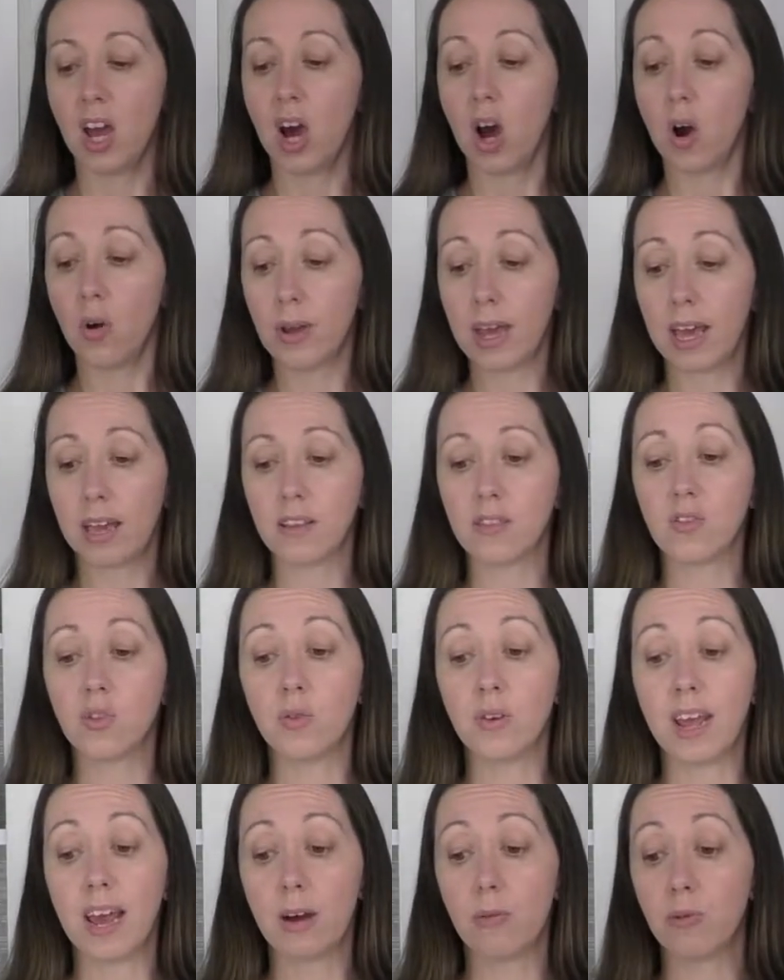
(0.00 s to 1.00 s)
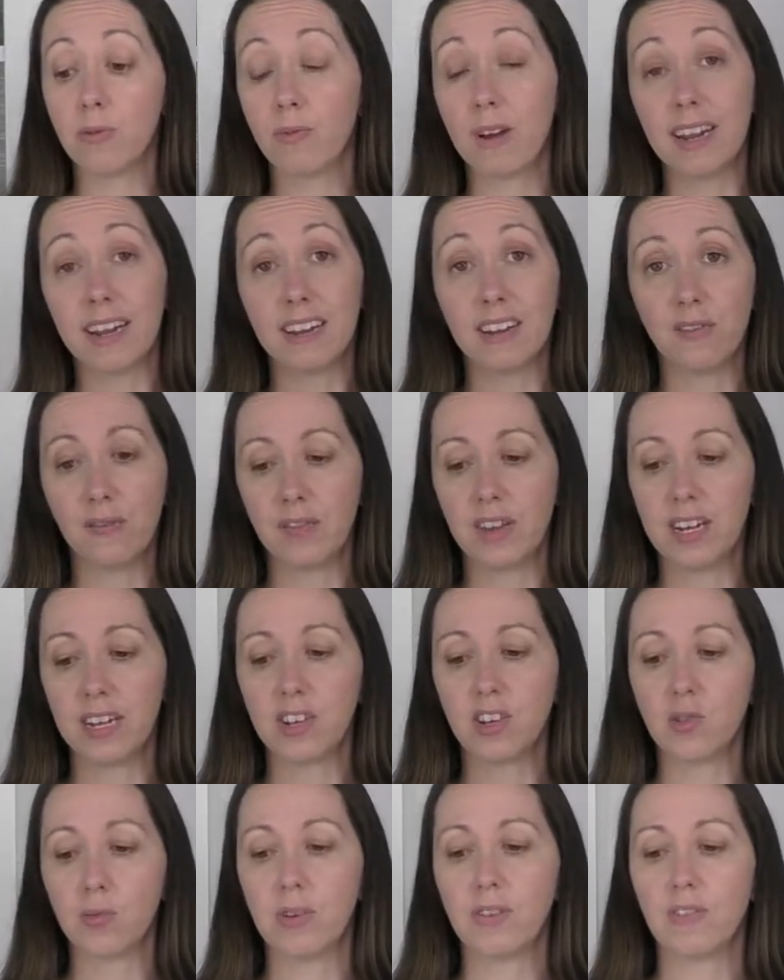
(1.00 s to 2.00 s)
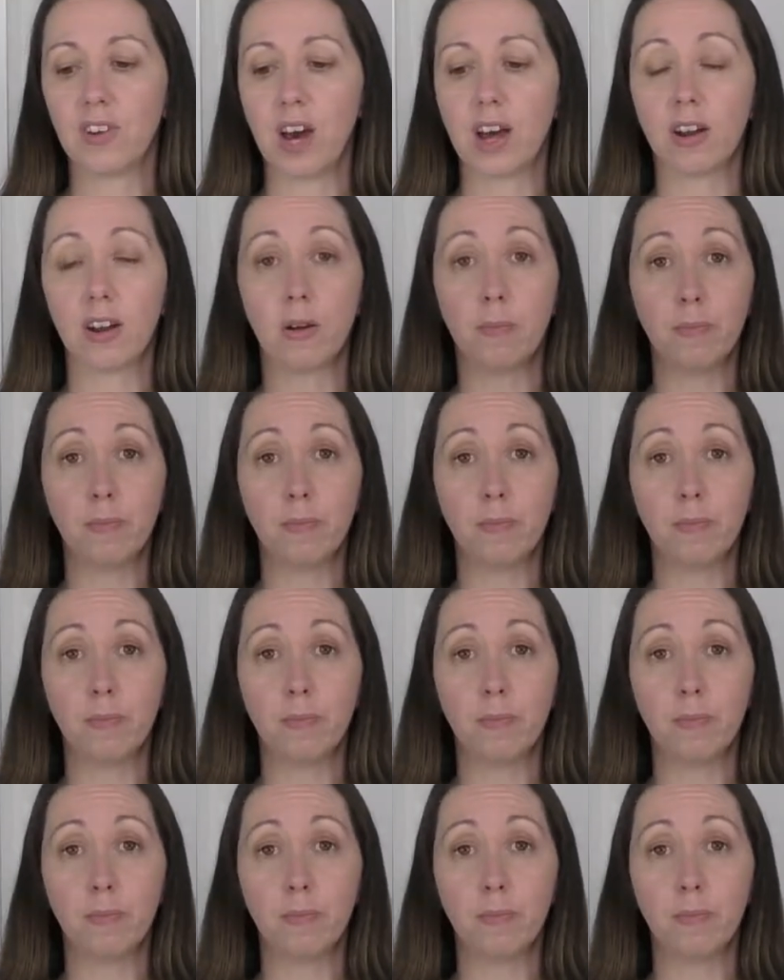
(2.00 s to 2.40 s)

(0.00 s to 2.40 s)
Okay, so now we're ready to finish. We've got our